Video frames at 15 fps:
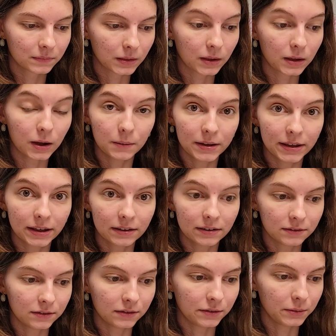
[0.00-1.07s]
going
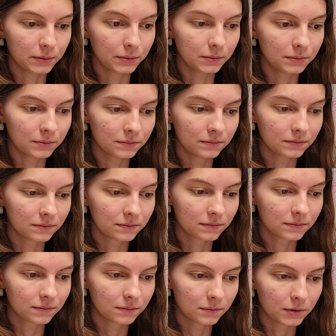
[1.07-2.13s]
into
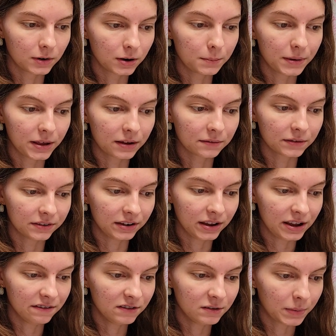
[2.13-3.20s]
or being
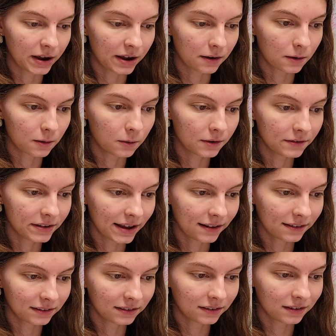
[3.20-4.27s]
received by our
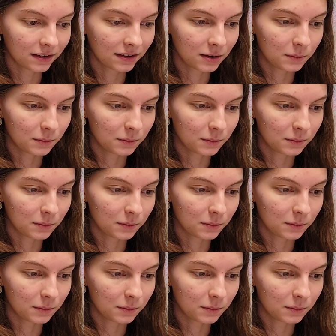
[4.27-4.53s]
cortex.